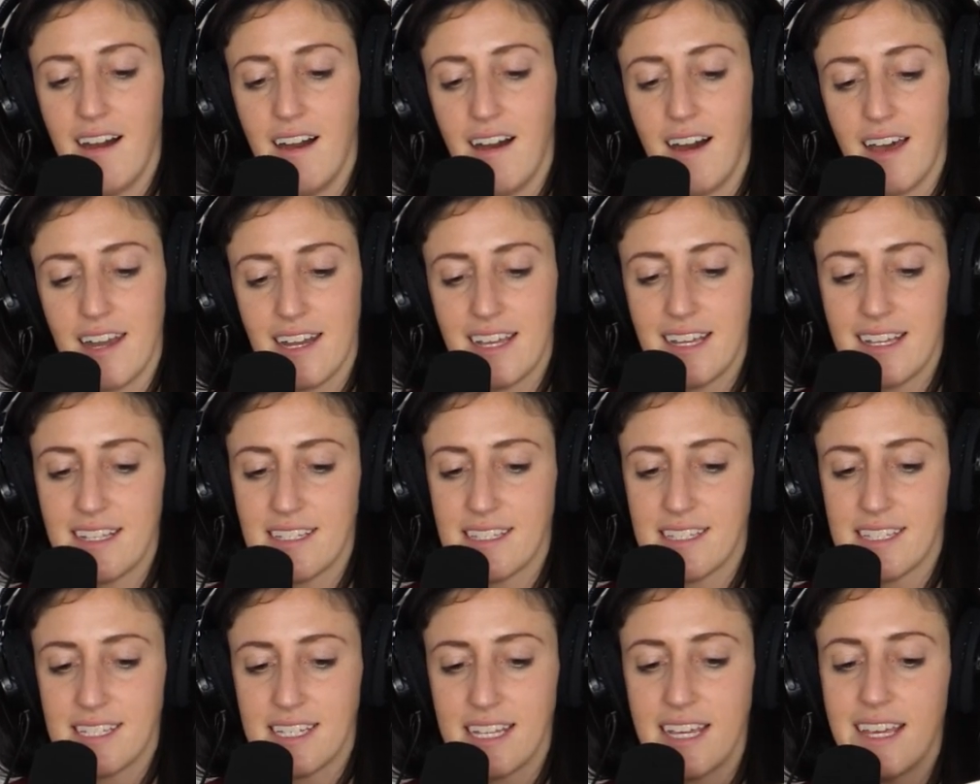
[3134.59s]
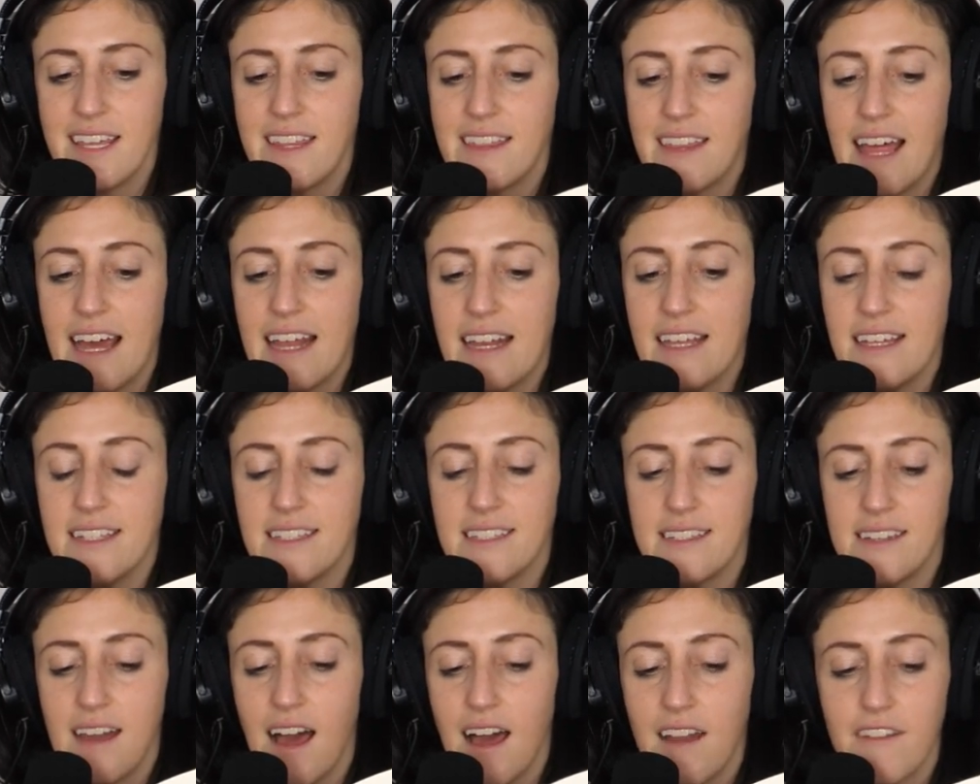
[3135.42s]
honest in that
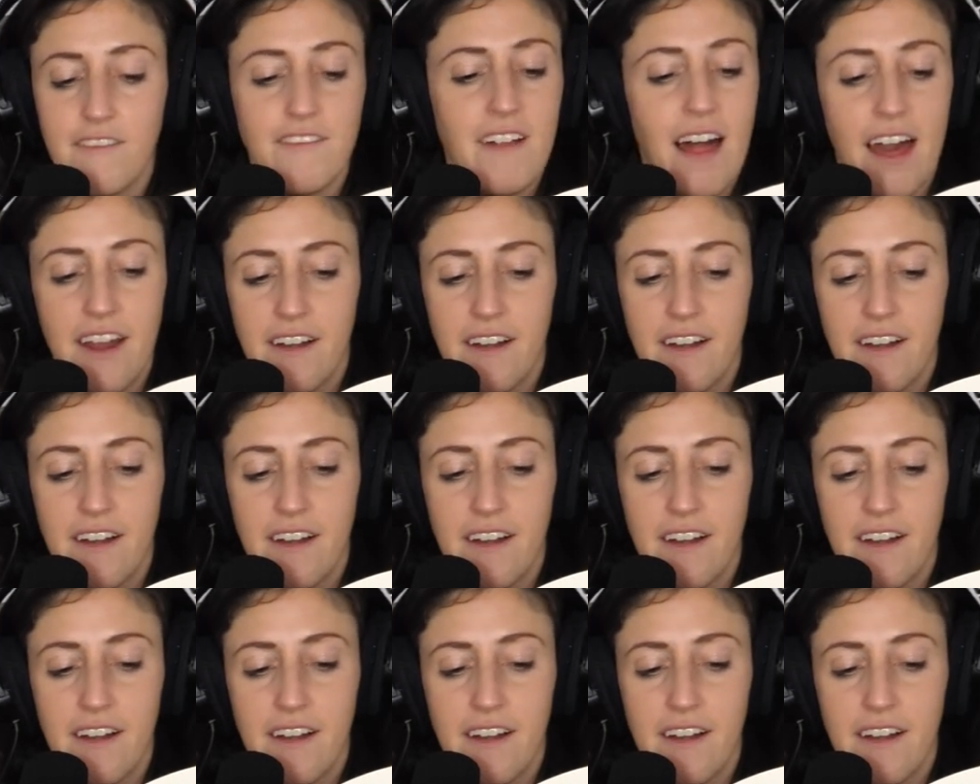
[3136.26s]
it's not